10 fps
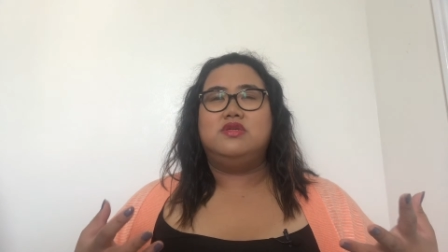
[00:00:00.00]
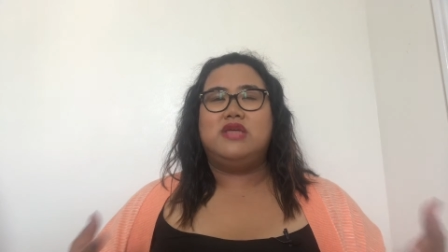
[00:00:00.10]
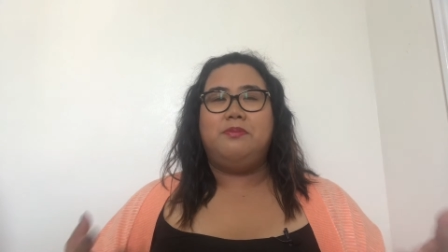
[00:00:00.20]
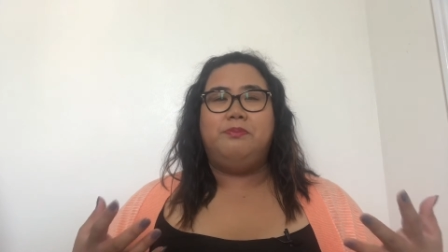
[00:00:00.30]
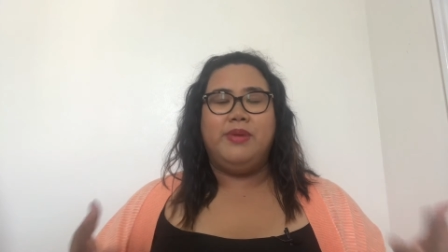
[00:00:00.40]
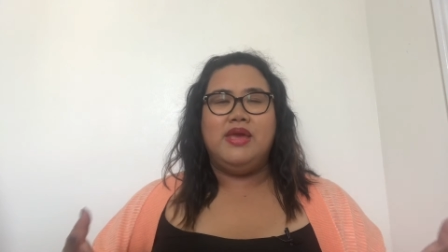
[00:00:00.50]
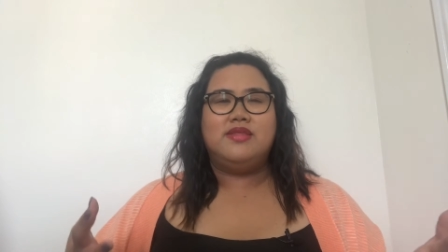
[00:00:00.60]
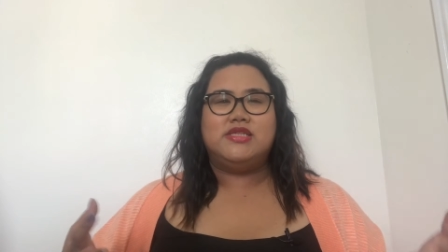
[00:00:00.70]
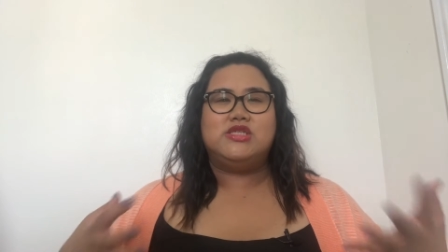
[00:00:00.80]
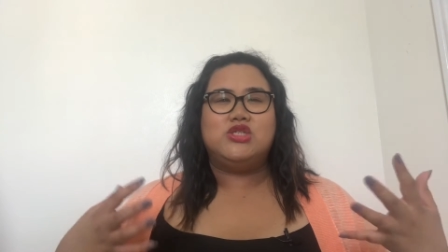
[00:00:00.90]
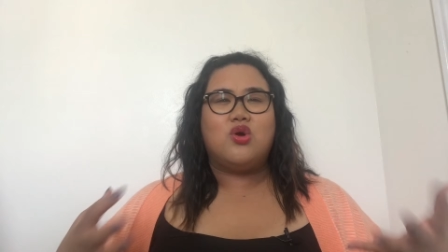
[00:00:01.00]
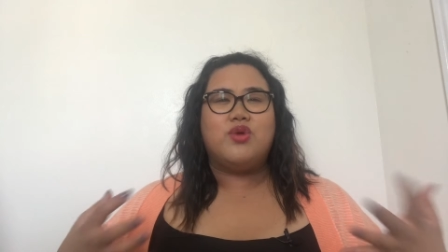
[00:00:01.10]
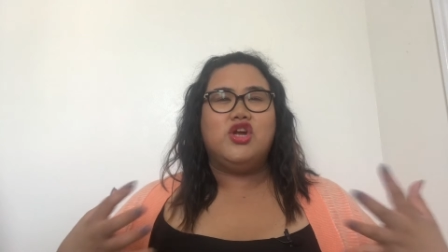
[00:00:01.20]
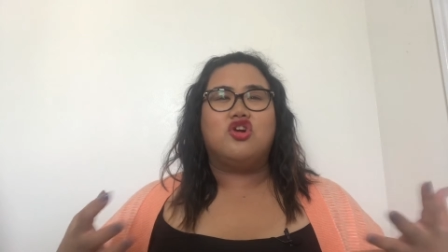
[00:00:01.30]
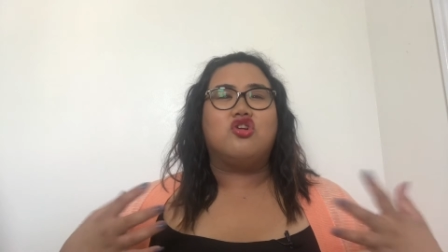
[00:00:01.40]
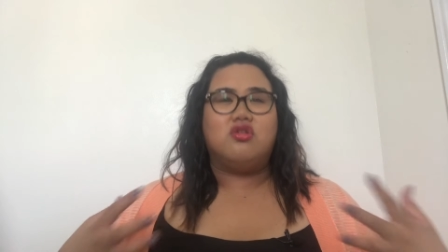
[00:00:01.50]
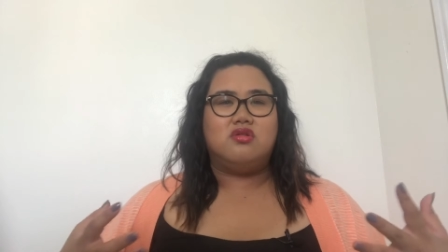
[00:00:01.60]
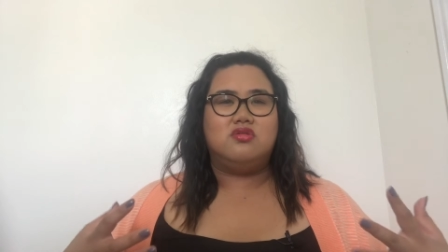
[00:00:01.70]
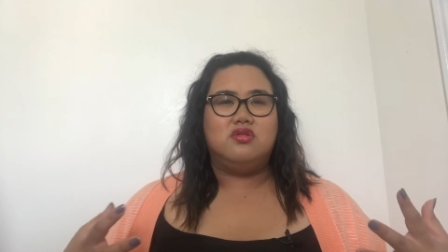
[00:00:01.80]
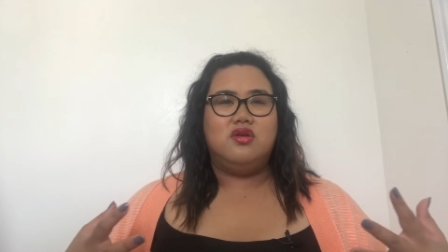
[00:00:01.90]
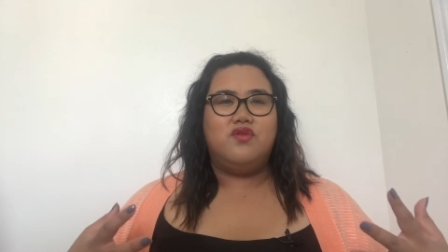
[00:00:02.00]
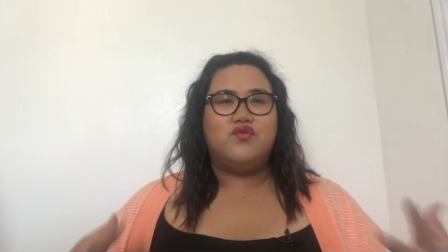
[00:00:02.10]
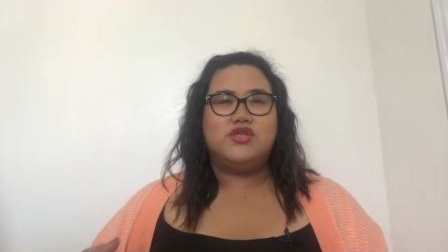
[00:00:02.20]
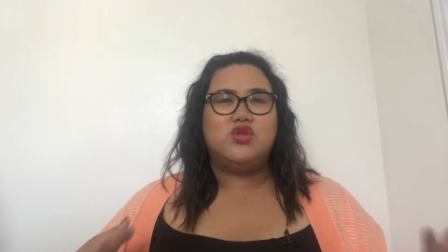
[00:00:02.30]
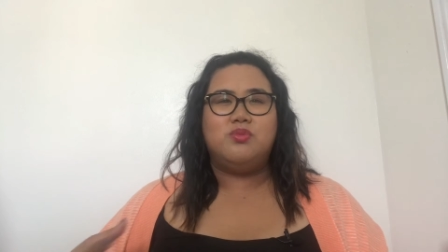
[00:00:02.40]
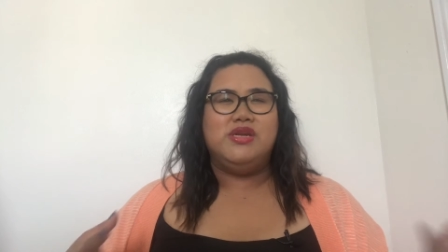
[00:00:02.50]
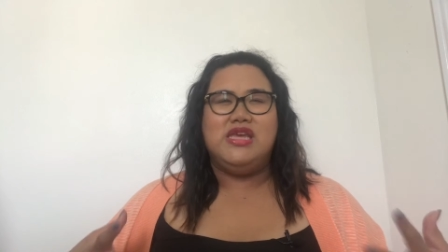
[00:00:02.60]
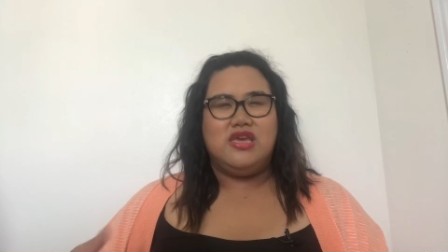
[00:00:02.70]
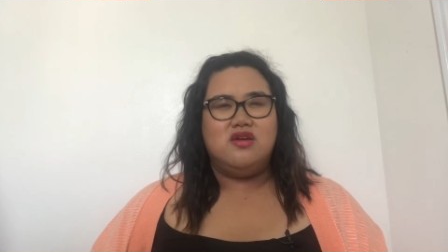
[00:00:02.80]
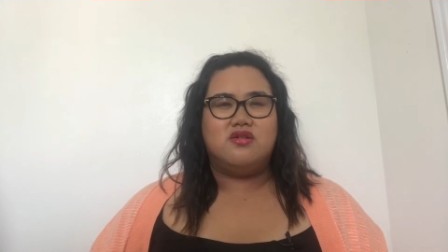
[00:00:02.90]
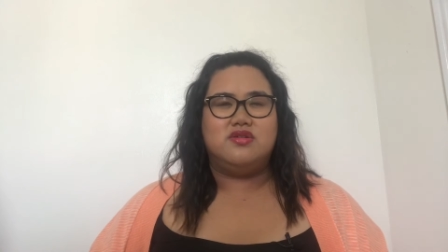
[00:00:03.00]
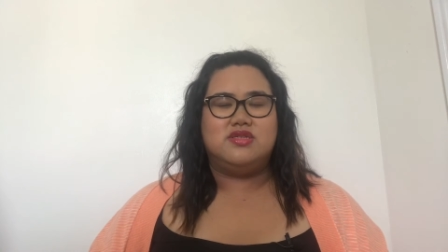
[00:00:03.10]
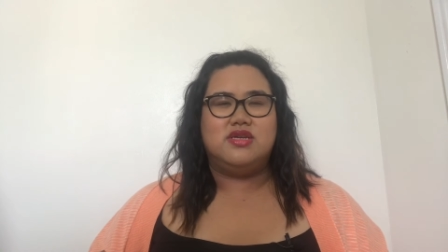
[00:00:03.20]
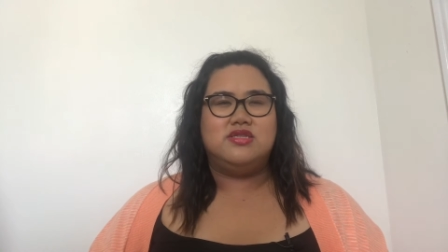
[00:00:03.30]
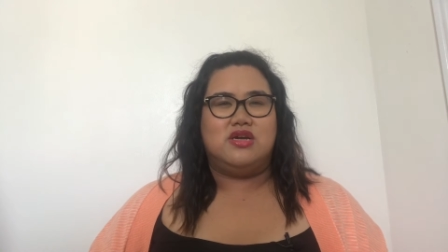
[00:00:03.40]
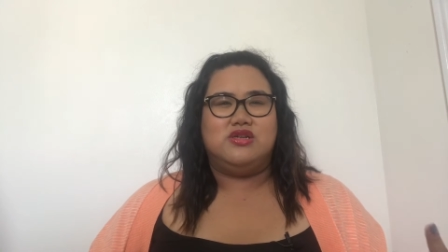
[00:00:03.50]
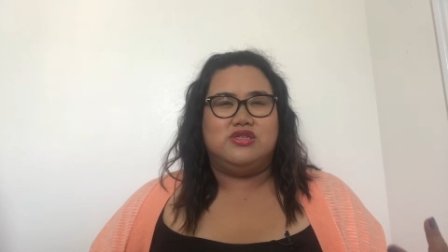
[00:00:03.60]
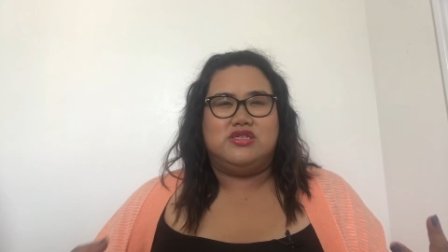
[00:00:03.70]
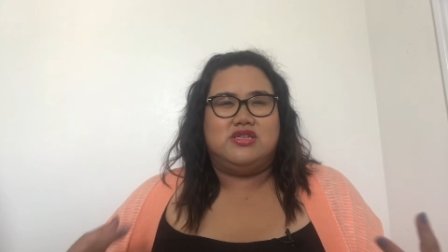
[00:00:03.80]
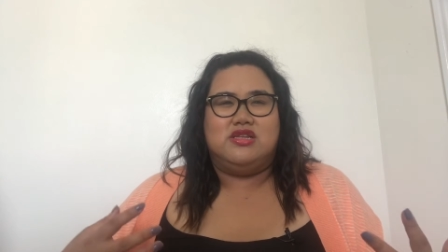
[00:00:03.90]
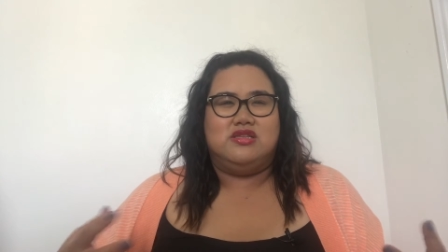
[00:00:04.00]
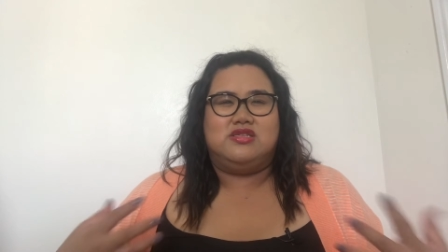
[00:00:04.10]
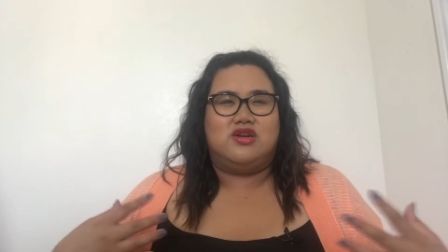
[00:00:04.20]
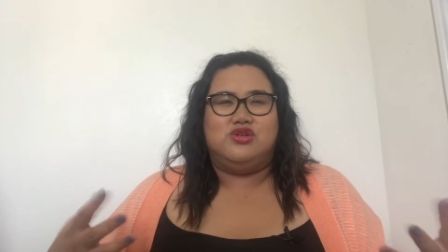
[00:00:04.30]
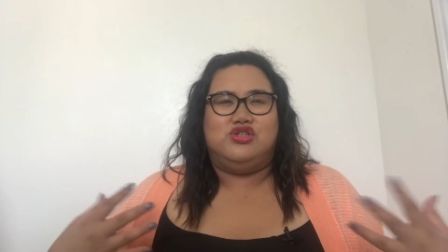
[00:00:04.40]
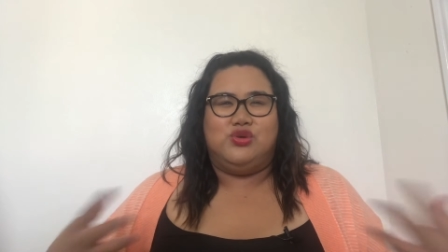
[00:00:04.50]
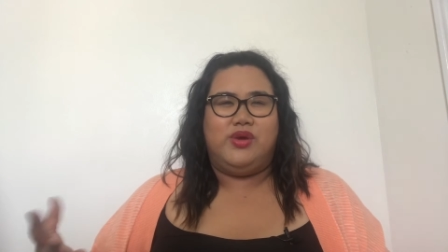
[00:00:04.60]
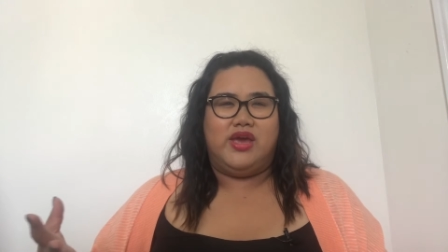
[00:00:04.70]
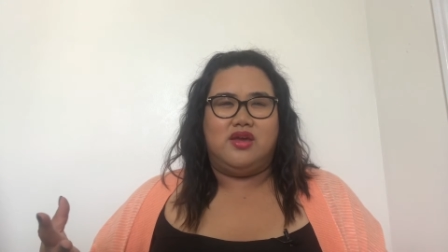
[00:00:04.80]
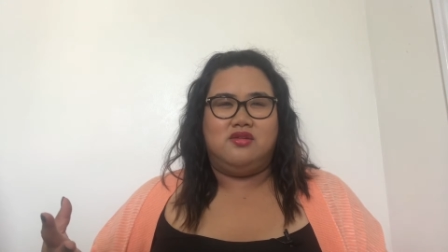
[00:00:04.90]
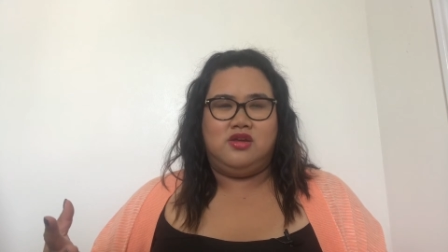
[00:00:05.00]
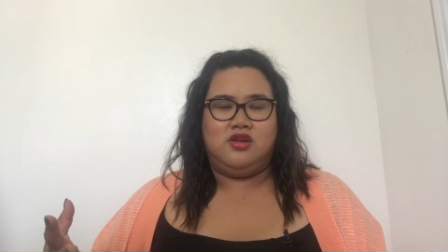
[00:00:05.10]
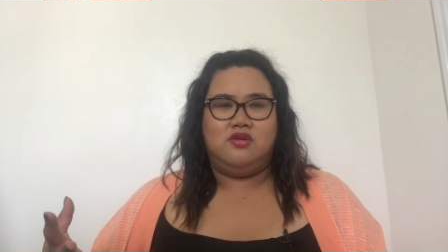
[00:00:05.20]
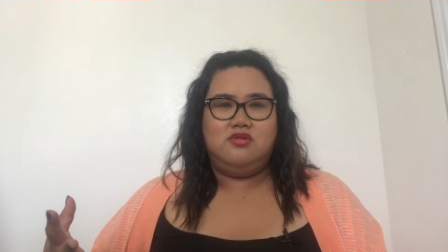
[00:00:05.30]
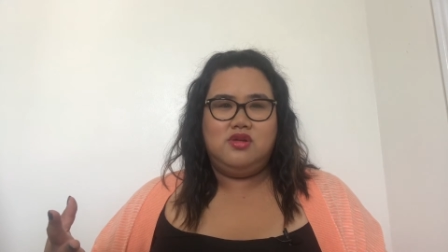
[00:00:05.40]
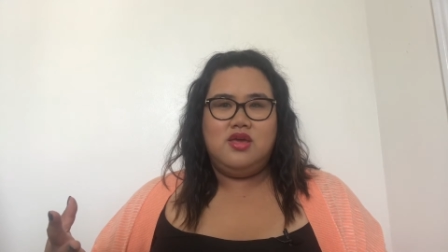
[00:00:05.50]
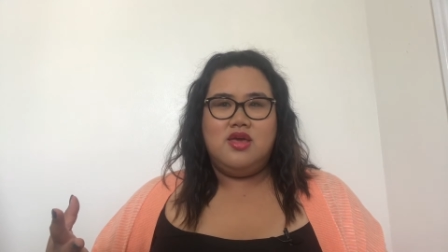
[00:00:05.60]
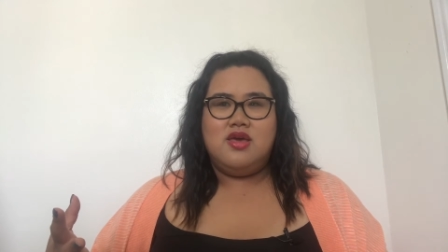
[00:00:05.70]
stop being that sorry girl for so many years and start and start doing it, you know?